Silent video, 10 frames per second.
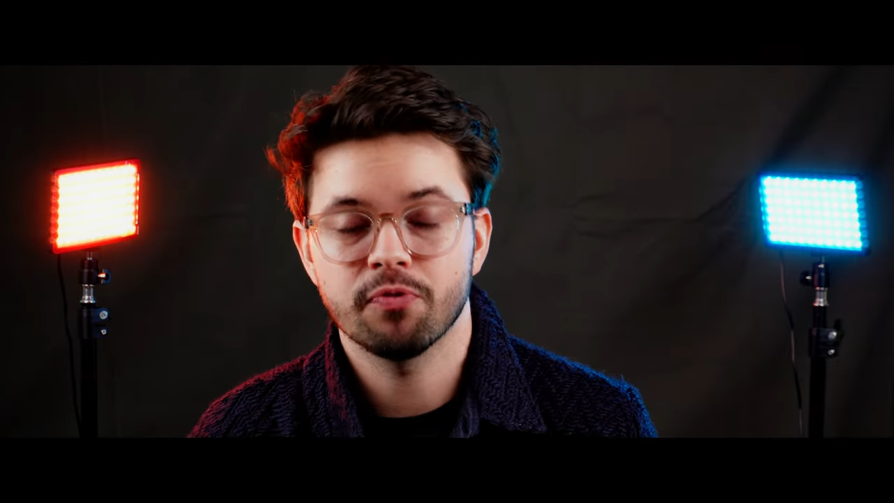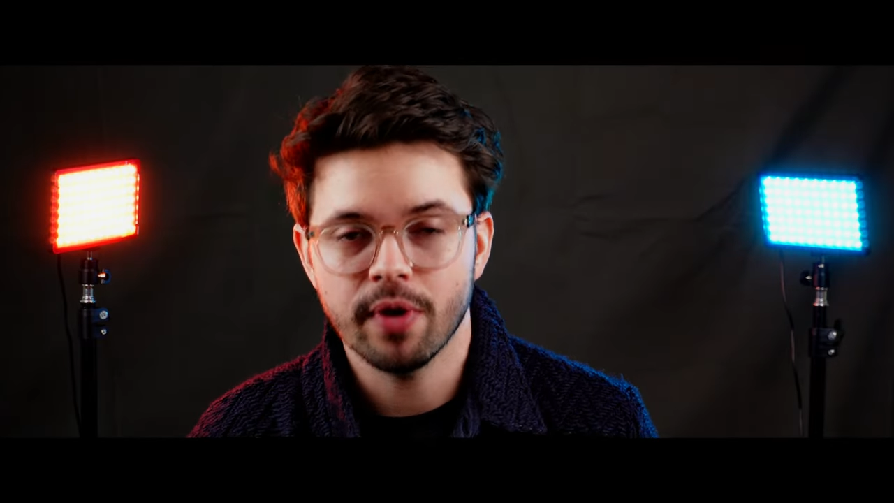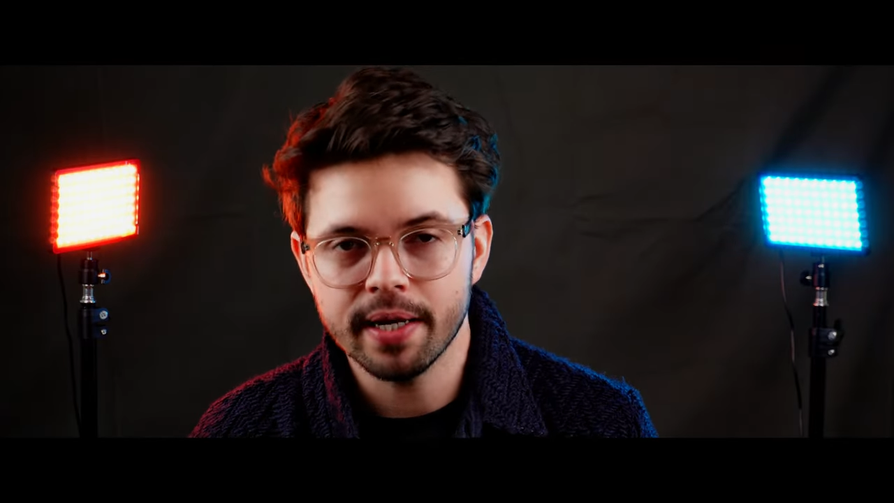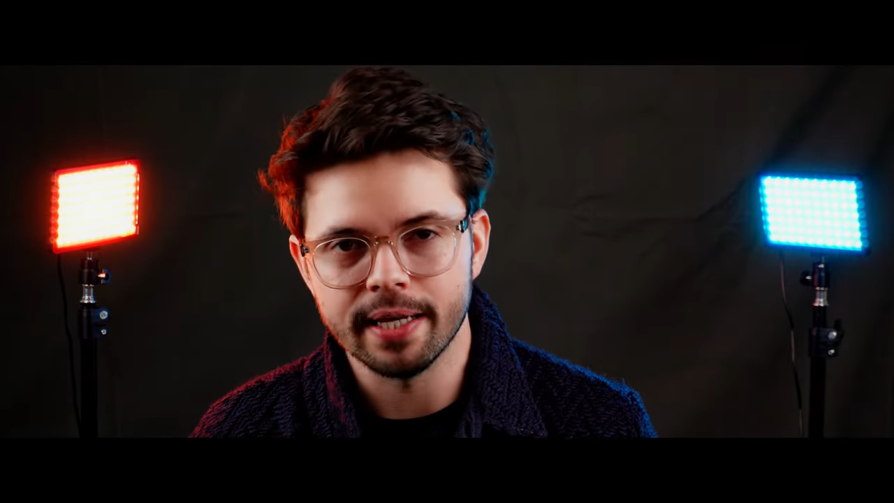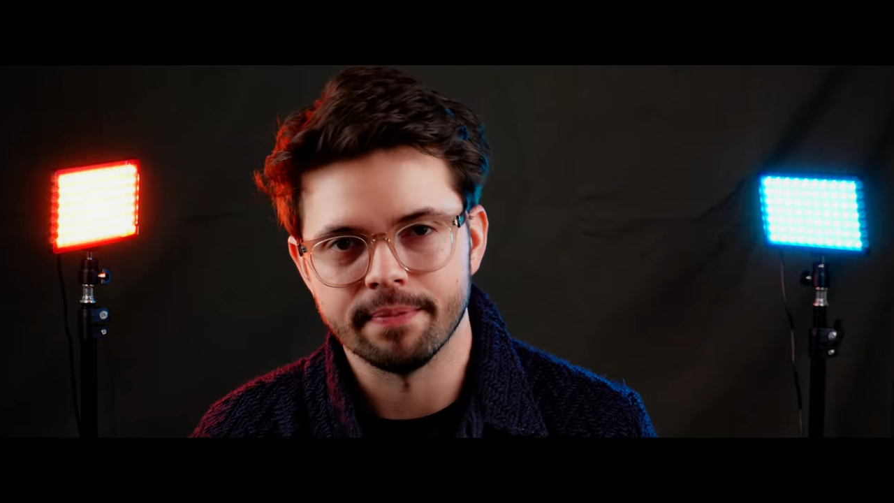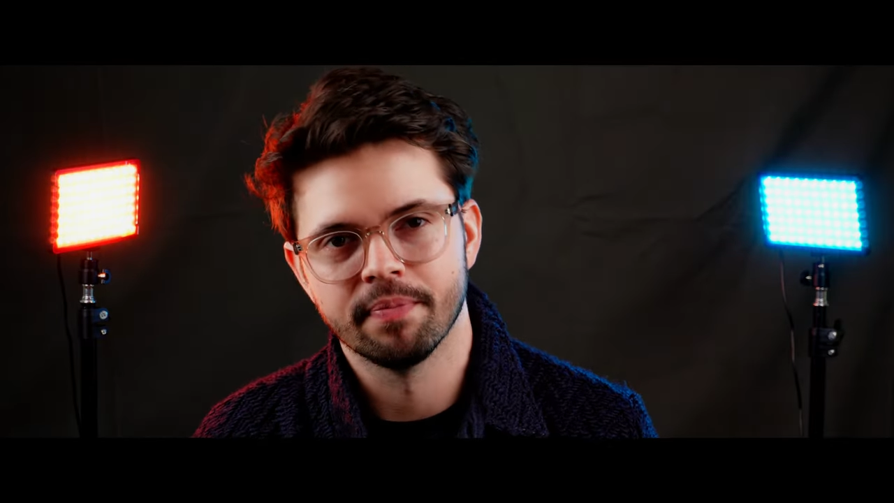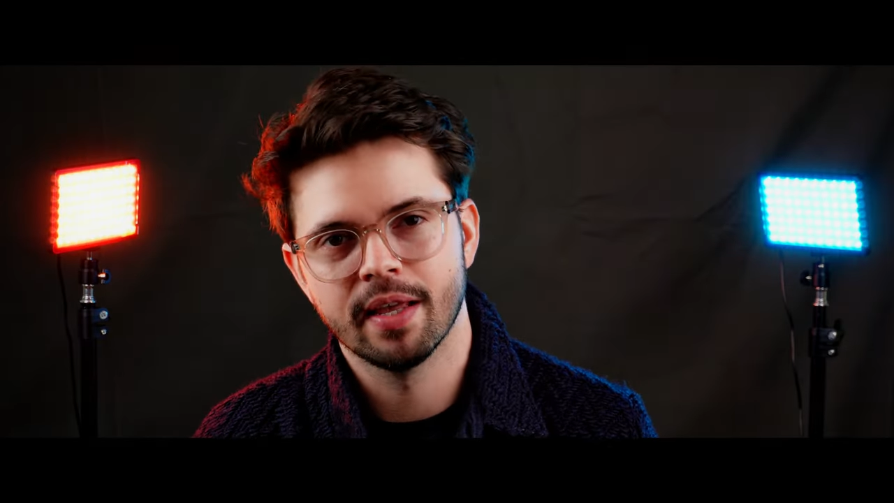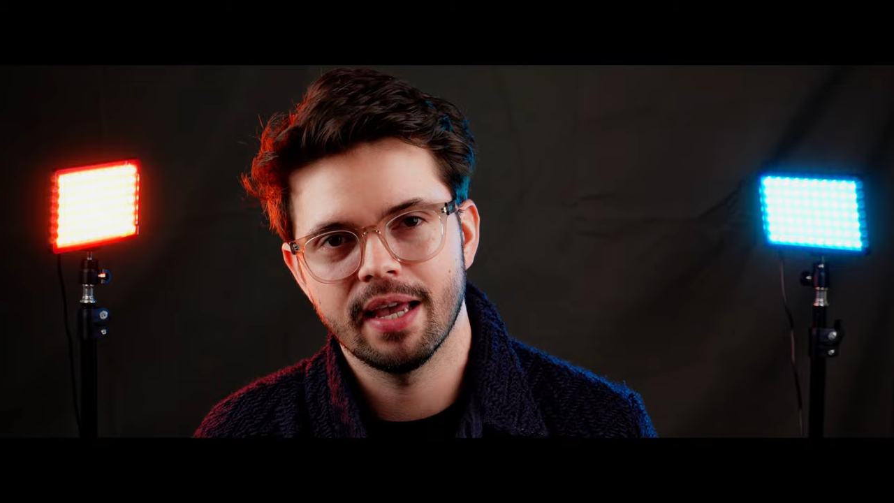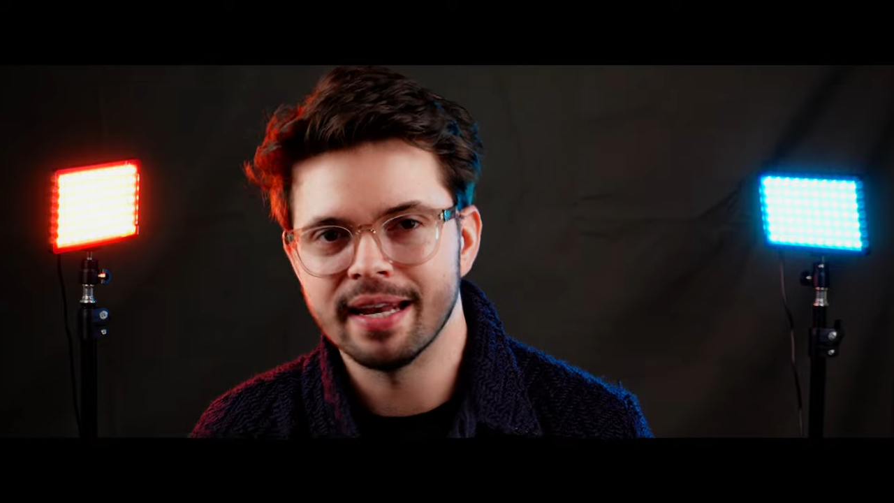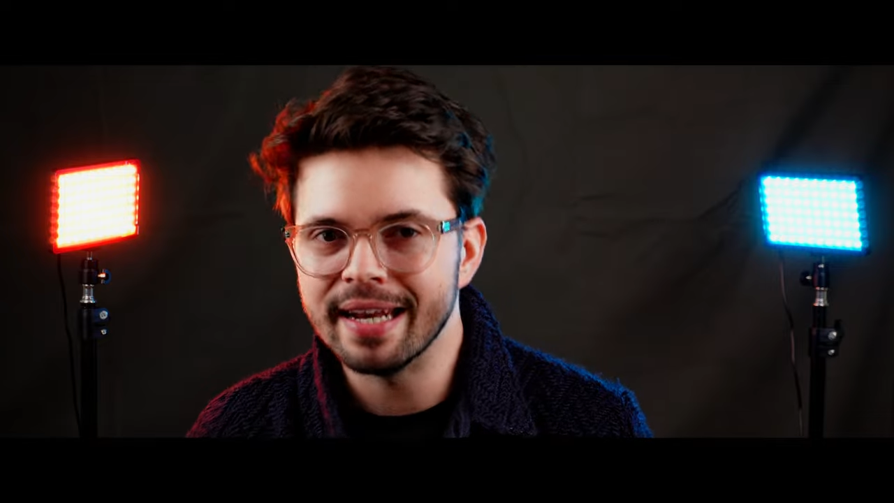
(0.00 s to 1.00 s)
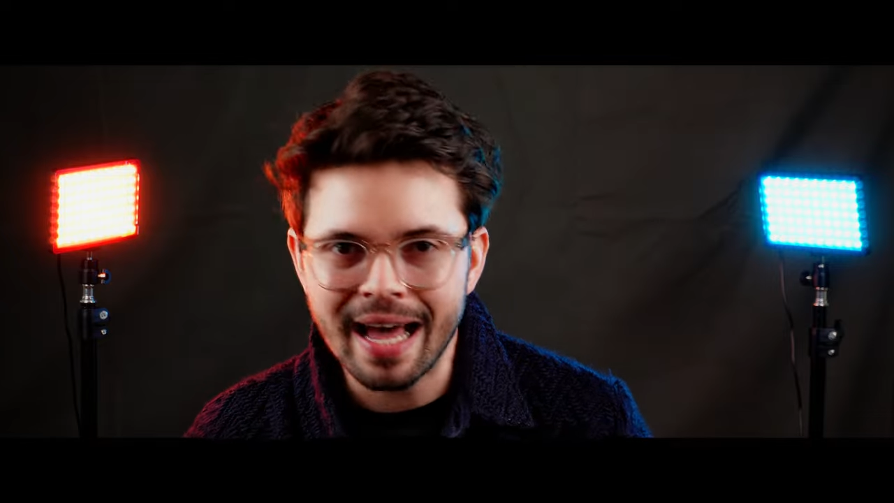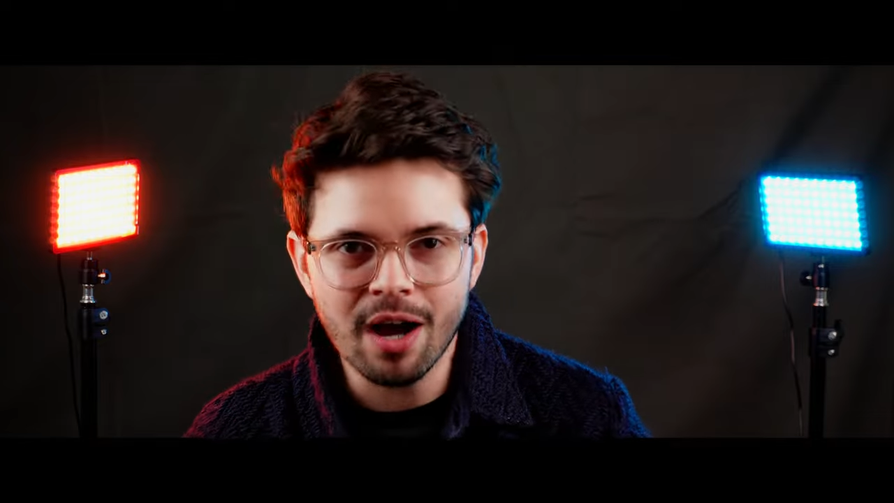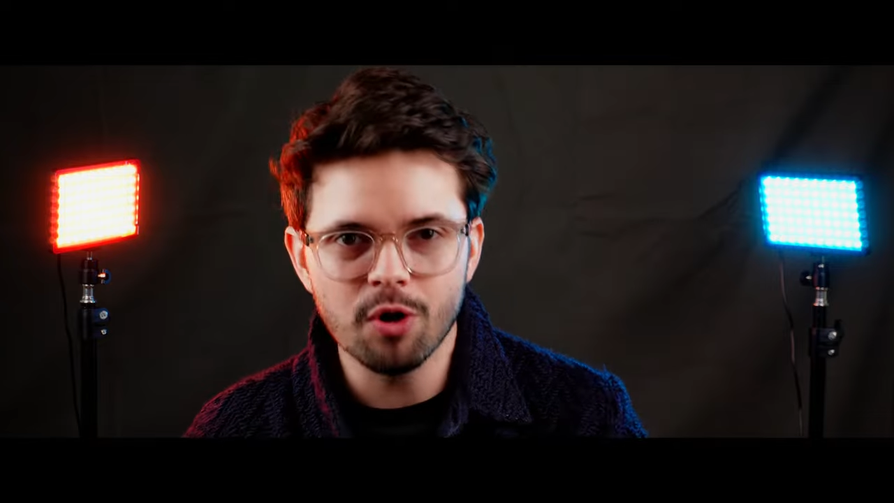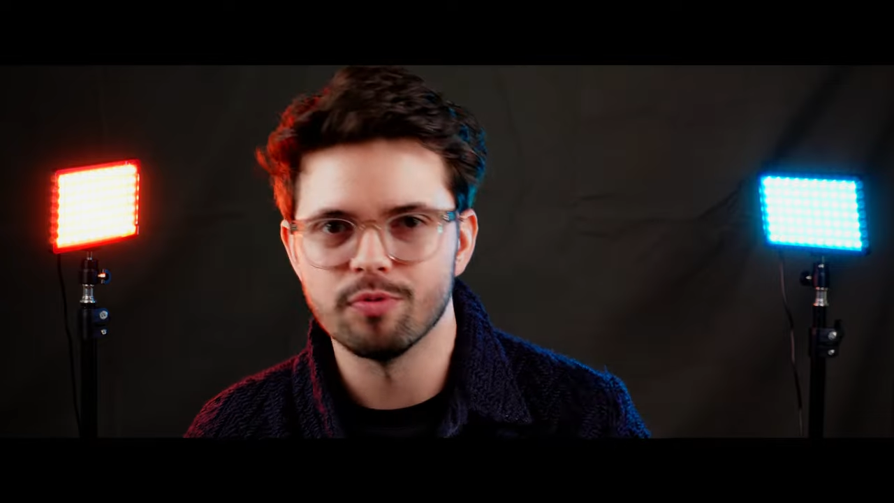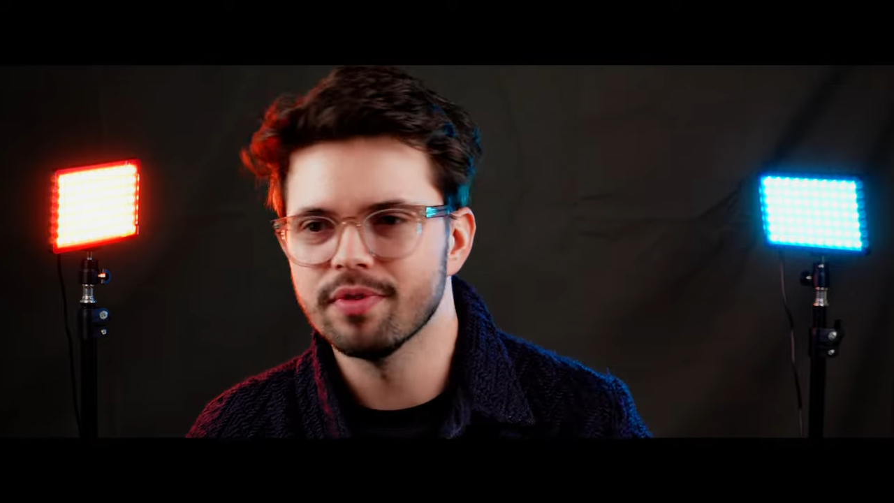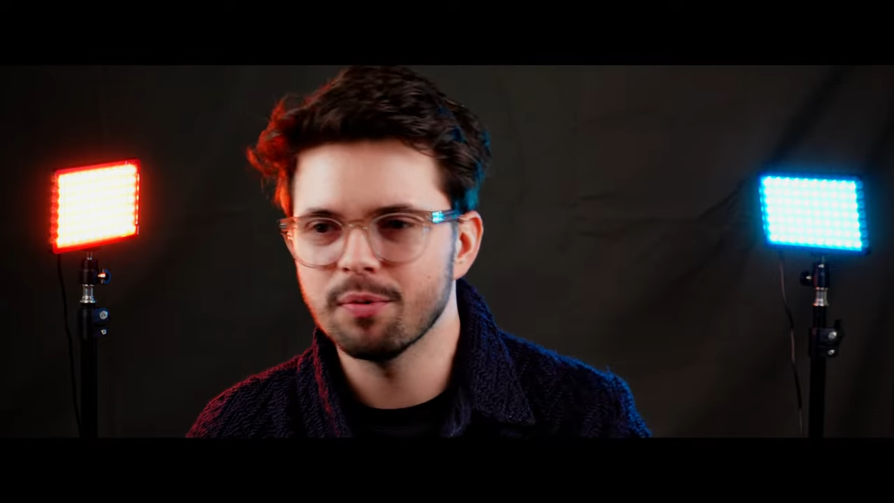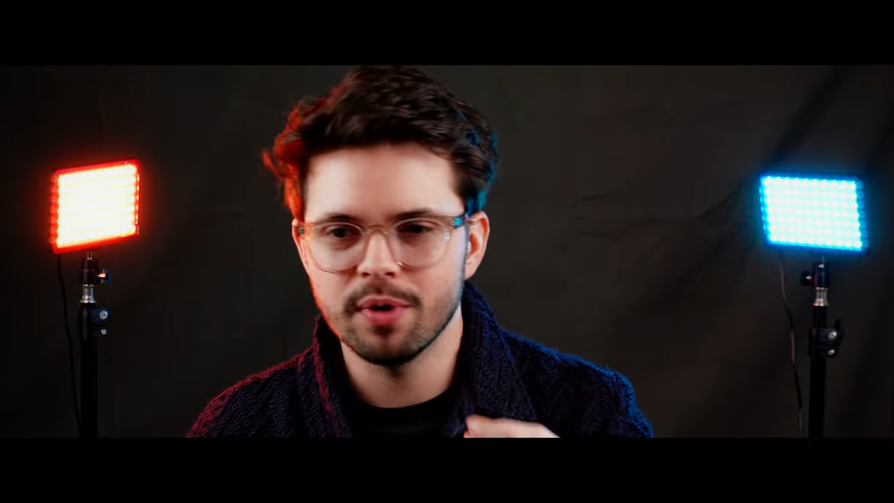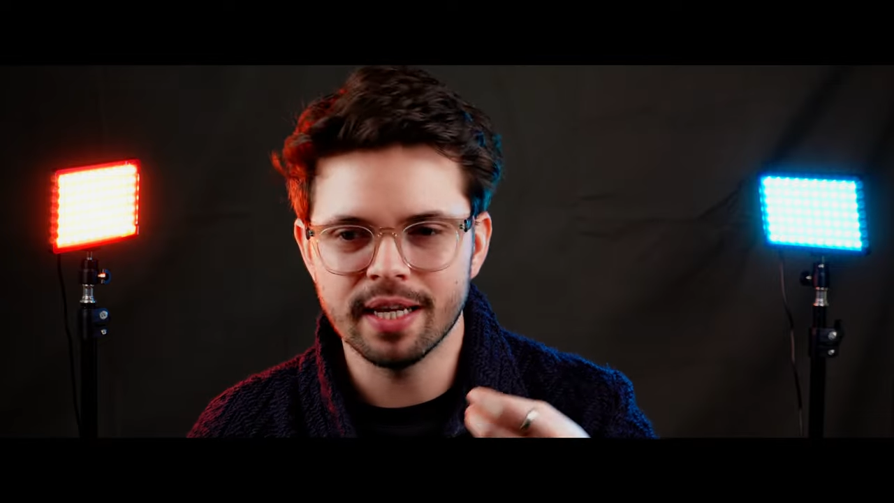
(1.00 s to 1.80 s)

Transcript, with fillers: ready. And now that we